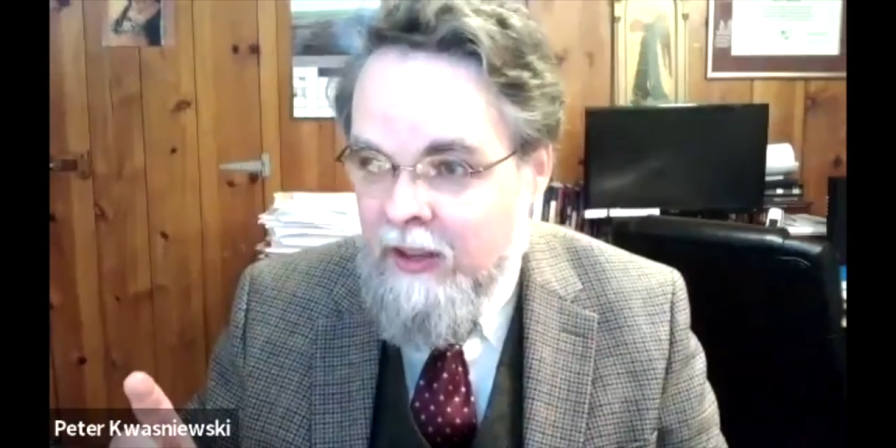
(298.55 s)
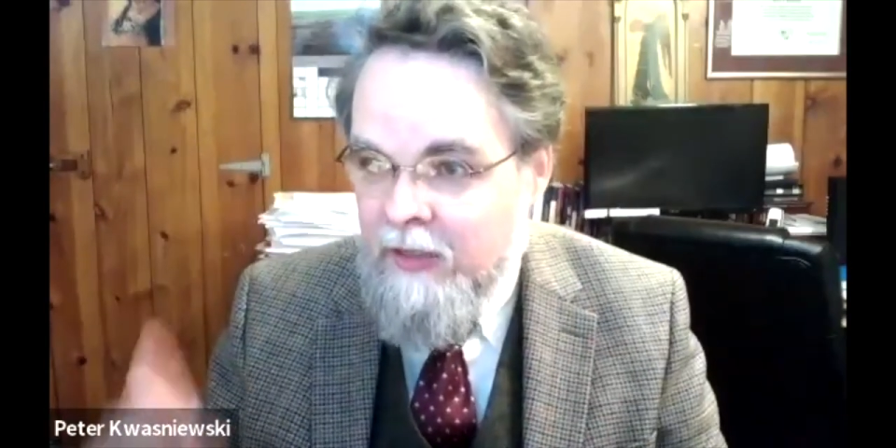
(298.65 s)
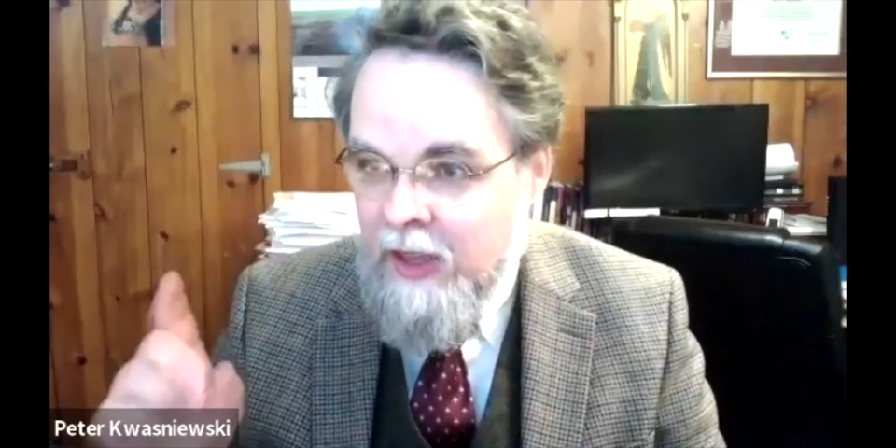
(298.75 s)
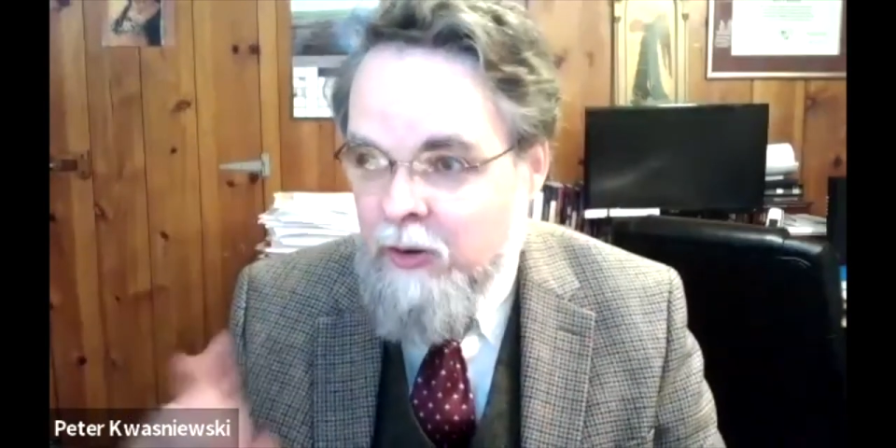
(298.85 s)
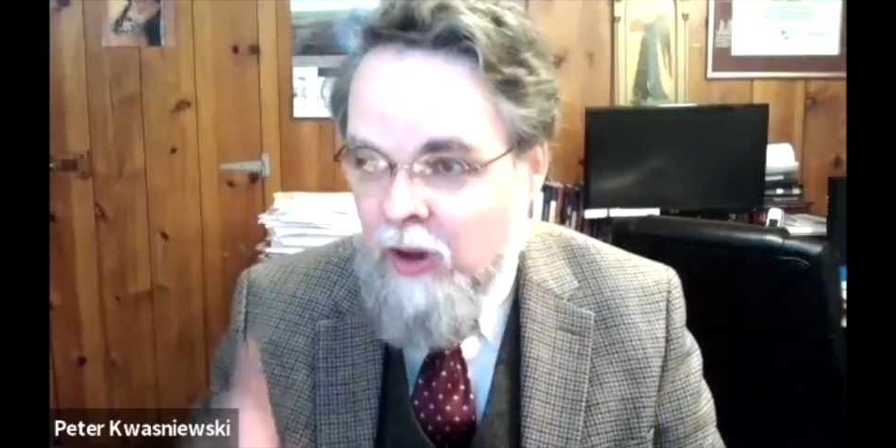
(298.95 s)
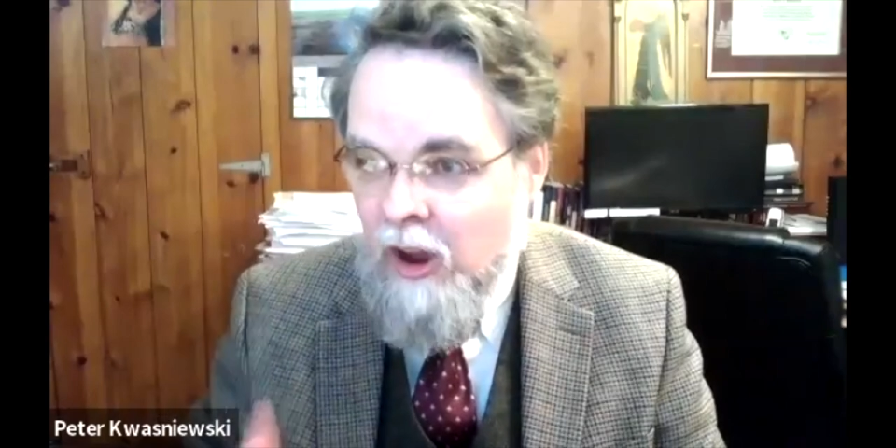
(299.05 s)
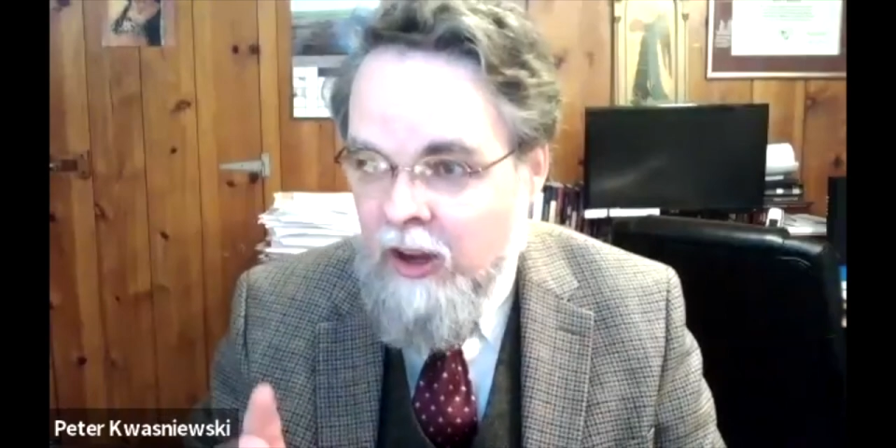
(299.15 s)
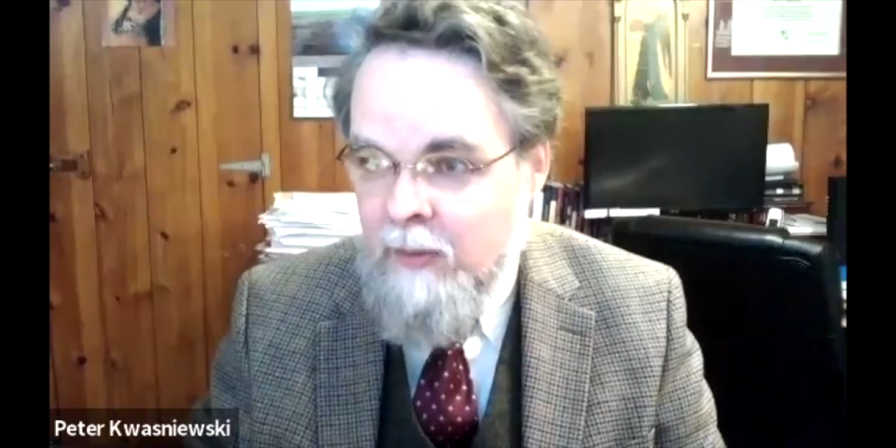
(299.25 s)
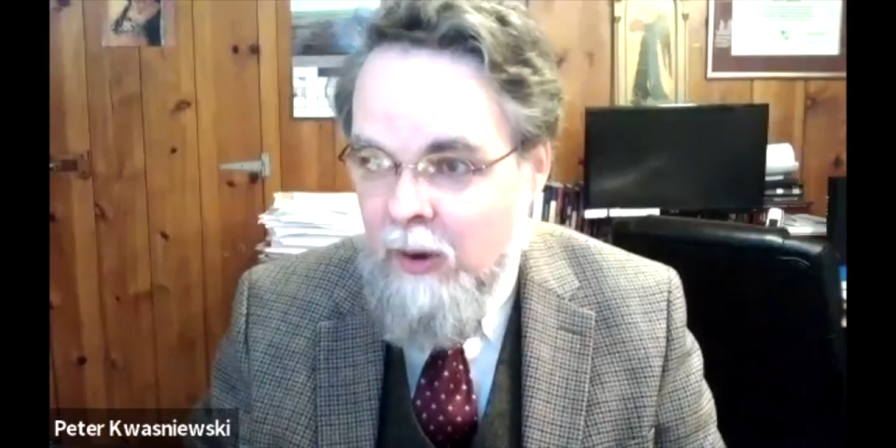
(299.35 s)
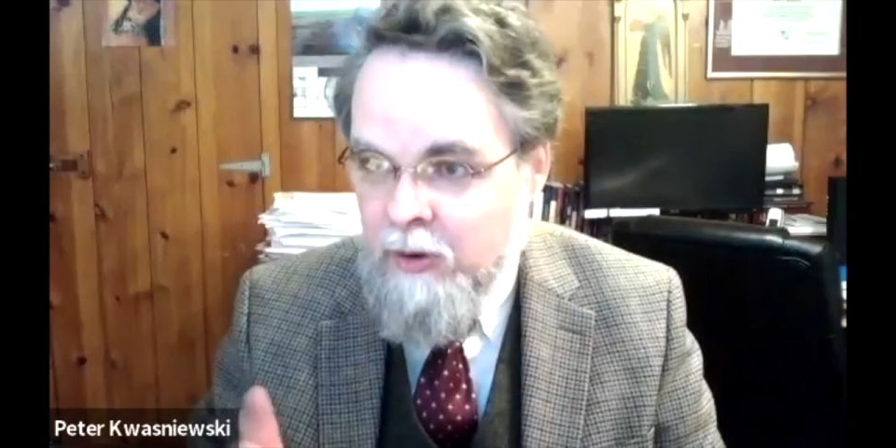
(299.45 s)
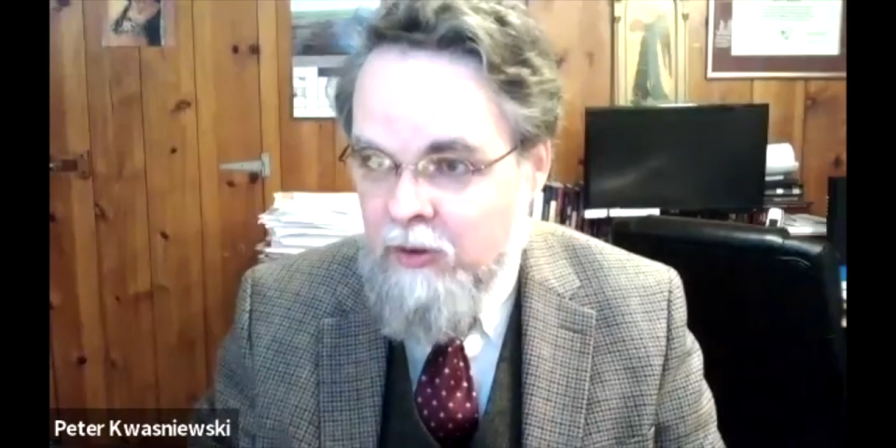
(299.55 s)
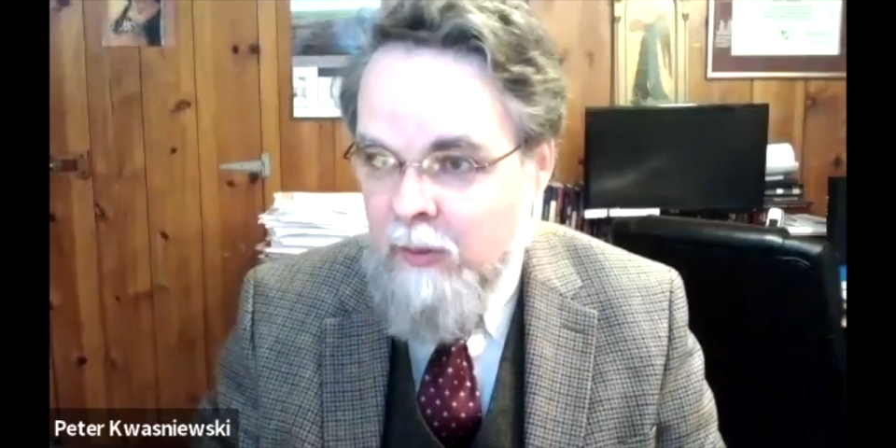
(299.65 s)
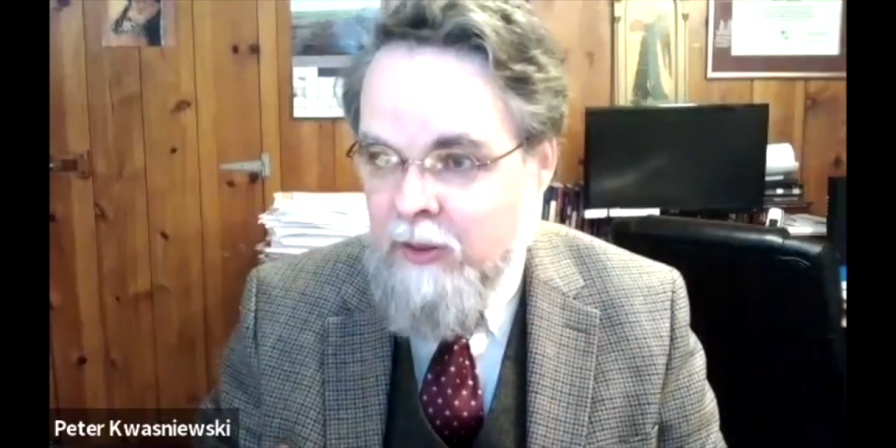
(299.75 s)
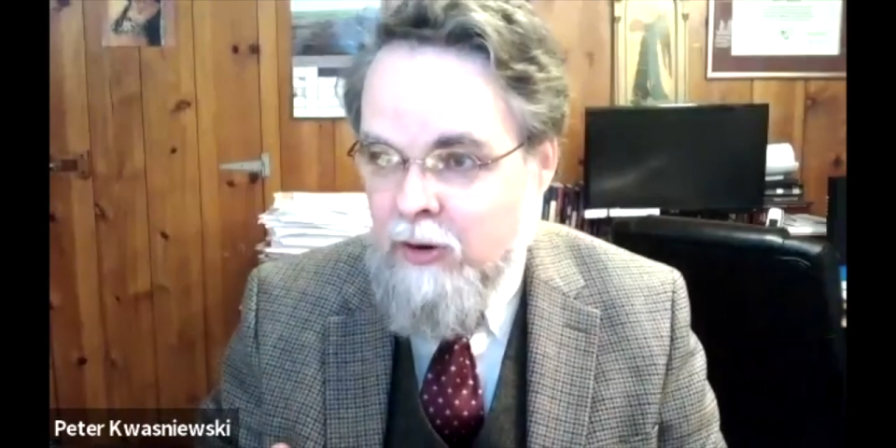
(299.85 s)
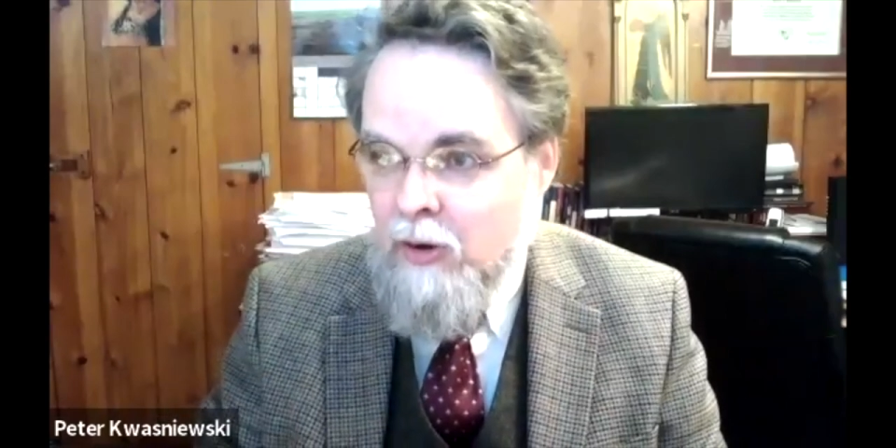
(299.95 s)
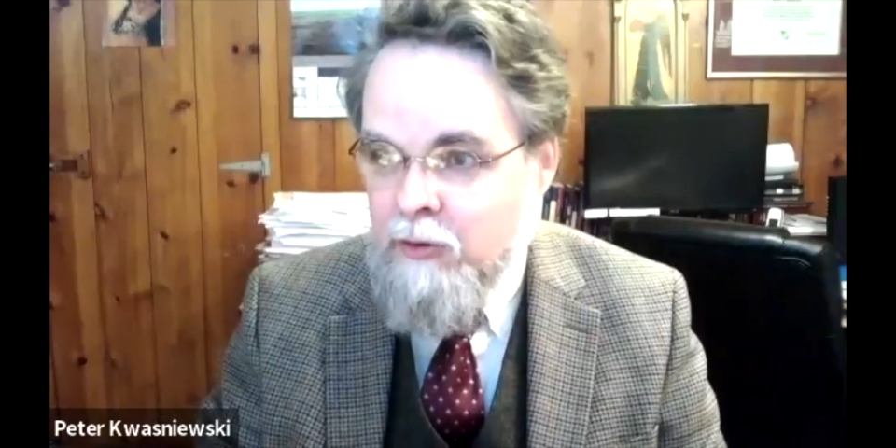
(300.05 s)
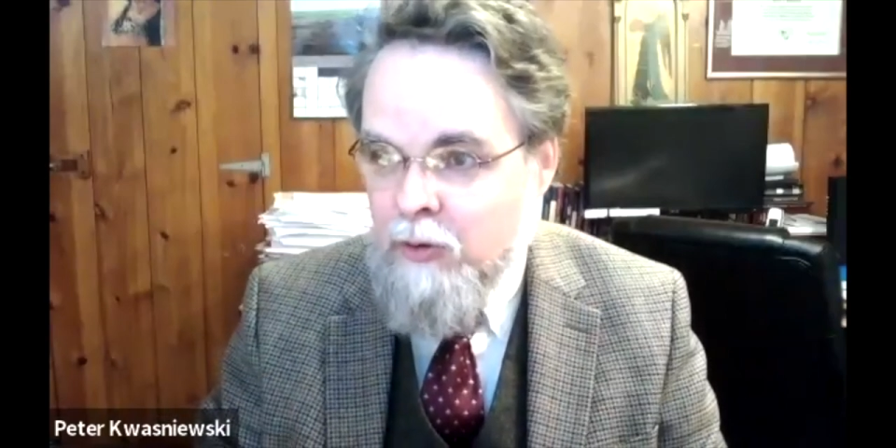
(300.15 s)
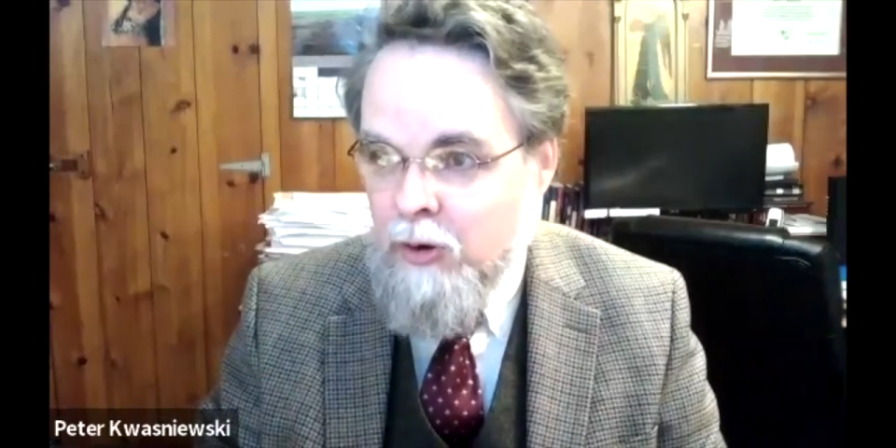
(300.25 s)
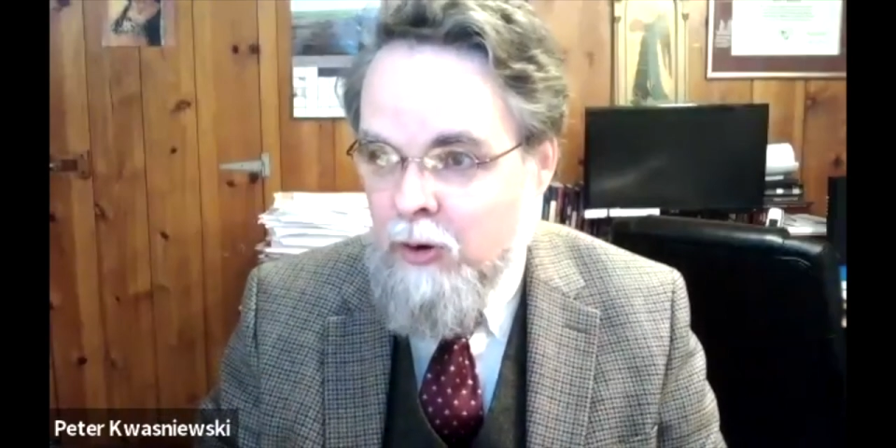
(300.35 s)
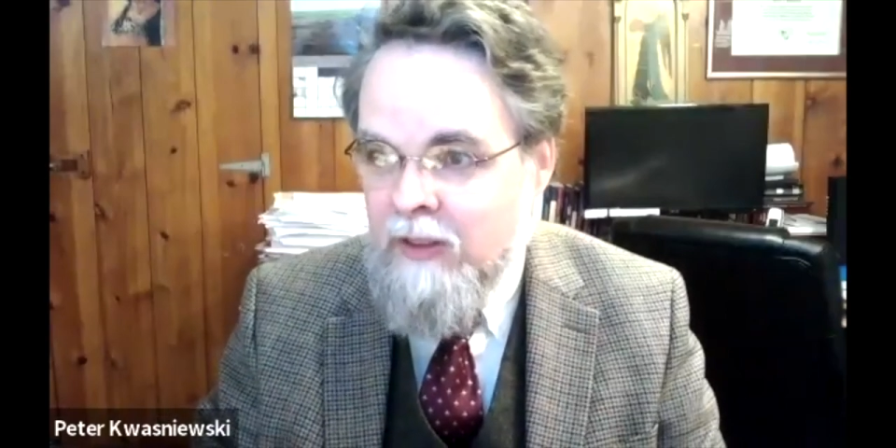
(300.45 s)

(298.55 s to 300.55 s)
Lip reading: that you're talking about when you're talking about the Novus Ordo.